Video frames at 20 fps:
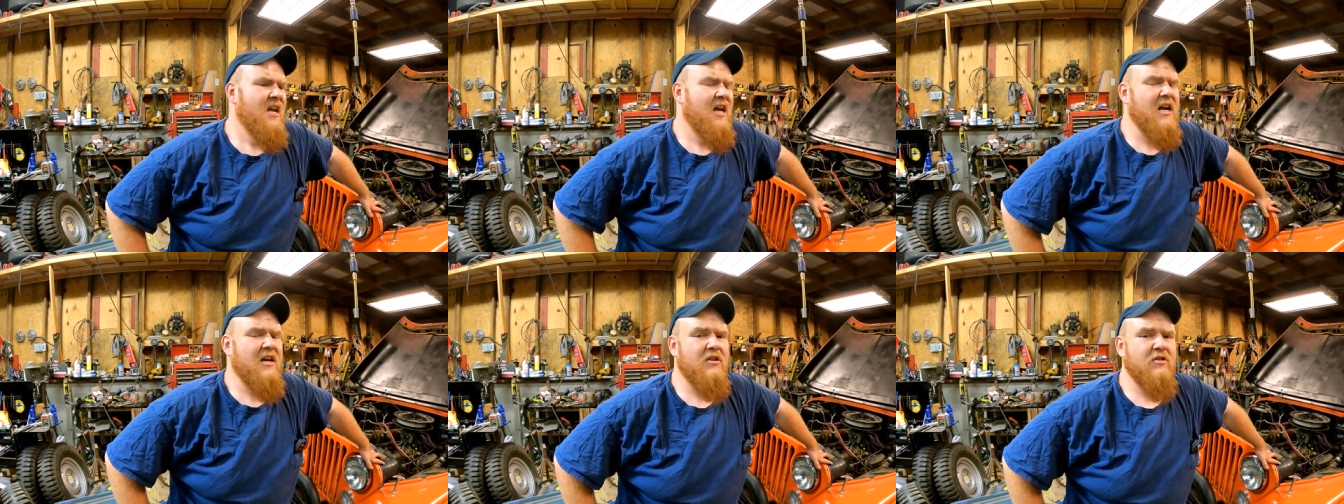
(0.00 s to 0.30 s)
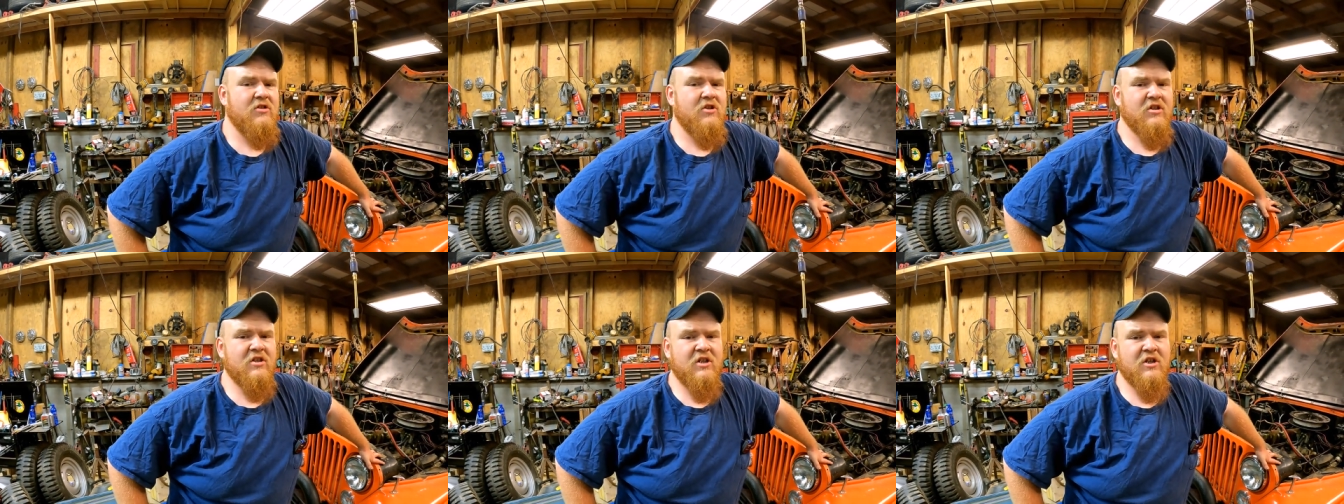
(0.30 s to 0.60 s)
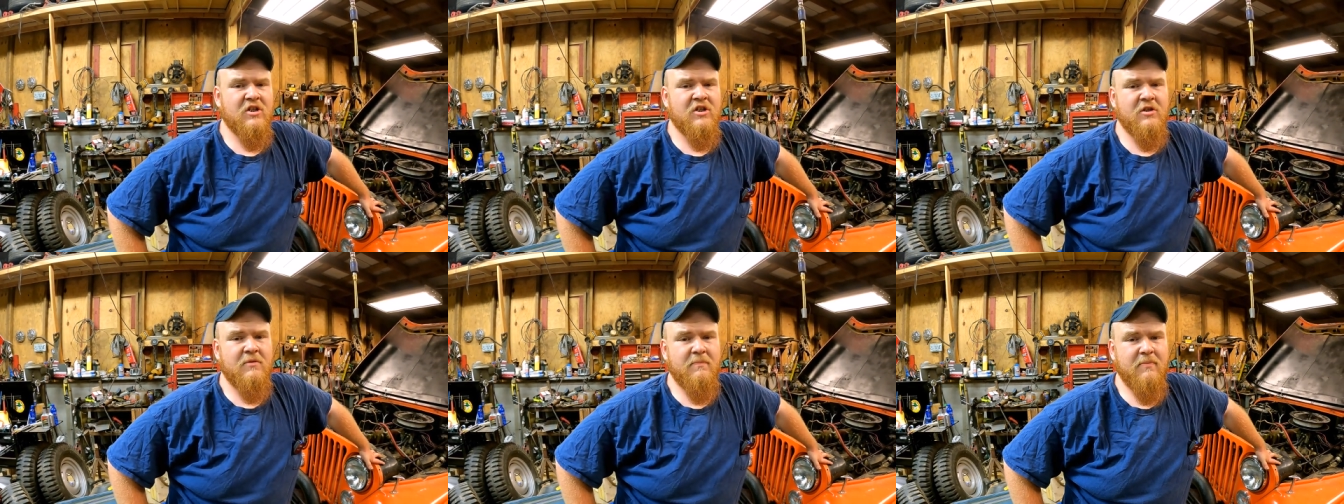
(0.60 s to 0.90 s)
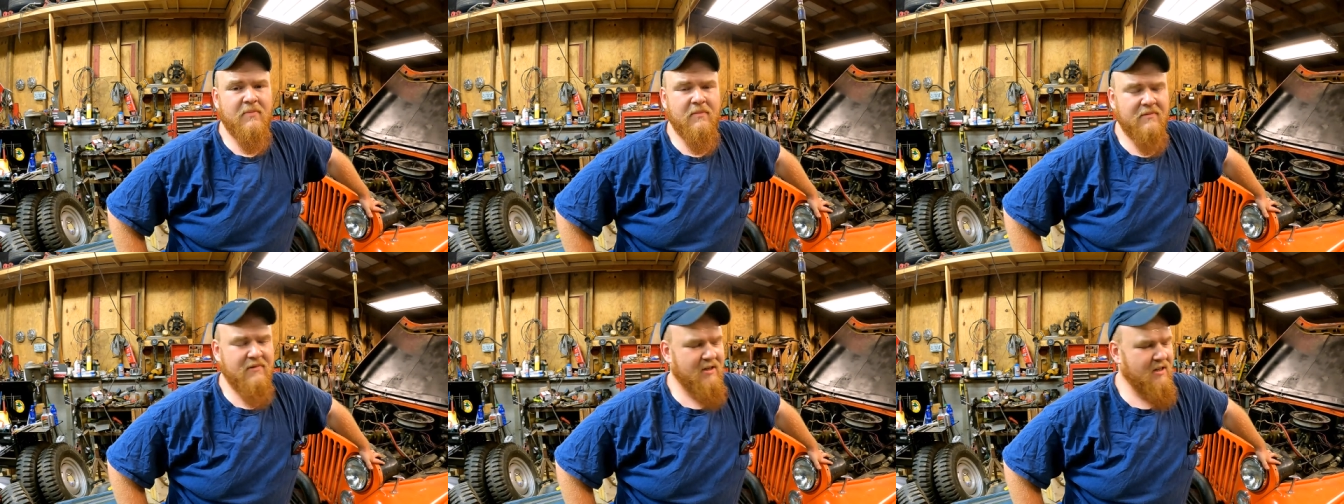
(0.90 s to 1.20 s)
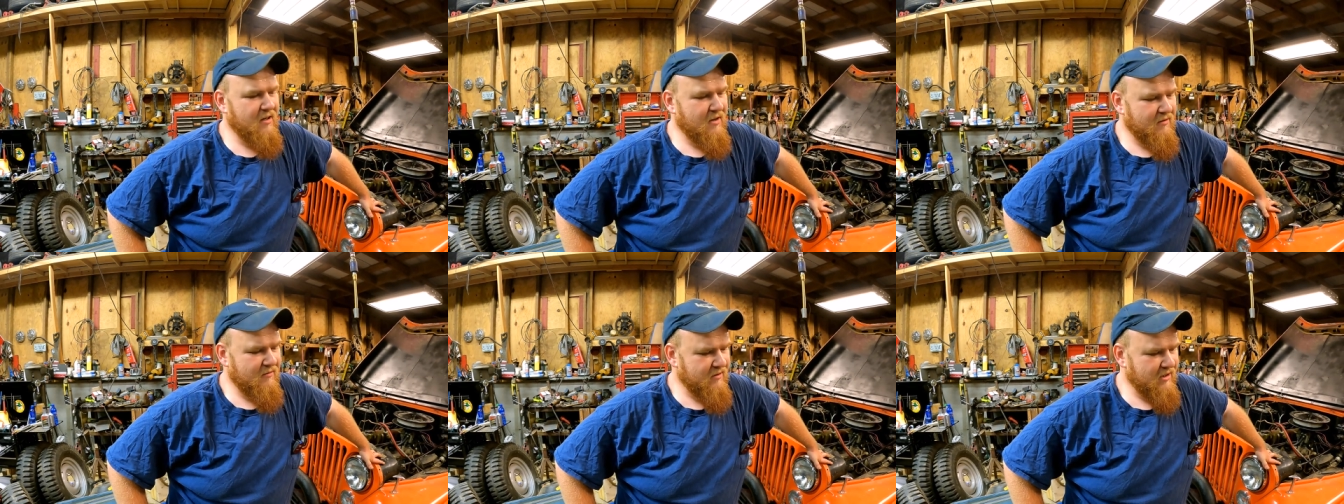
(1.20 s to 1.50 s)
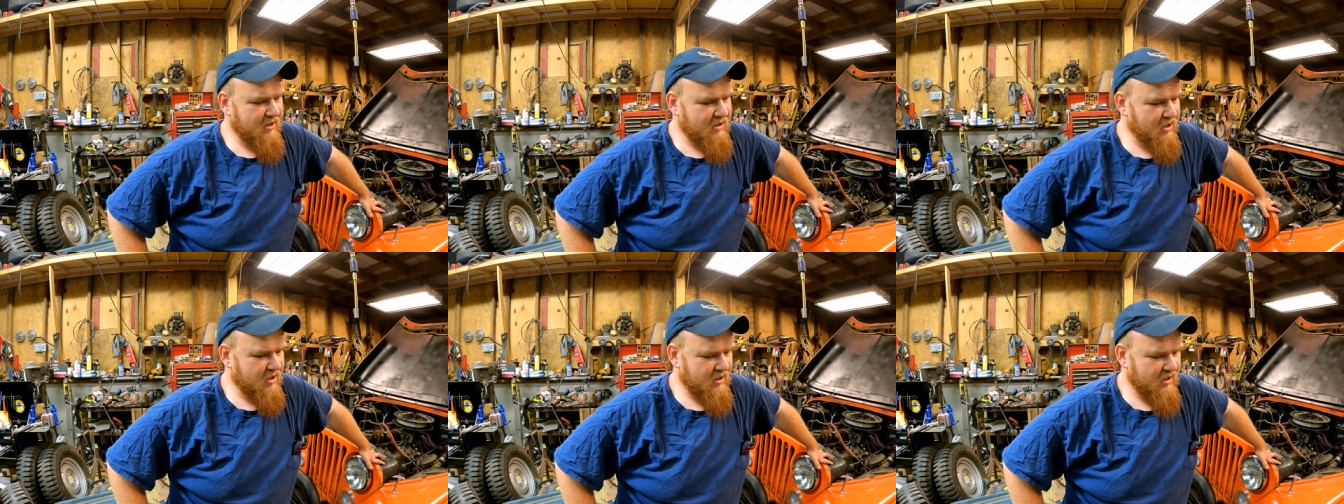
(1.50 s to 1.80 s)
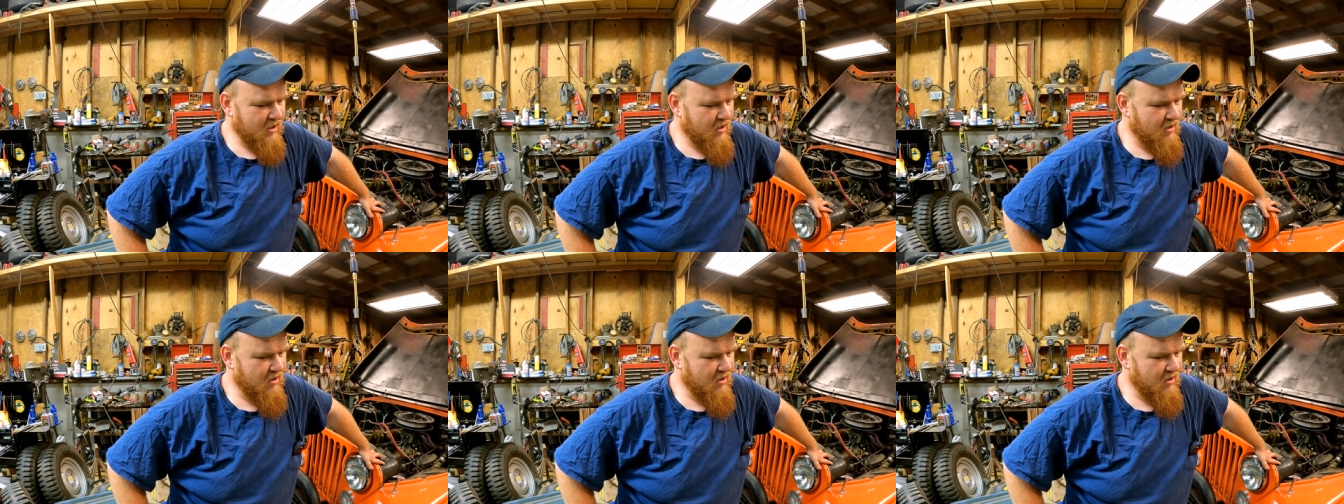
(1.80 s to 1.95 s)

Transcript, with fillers: and you just you know you just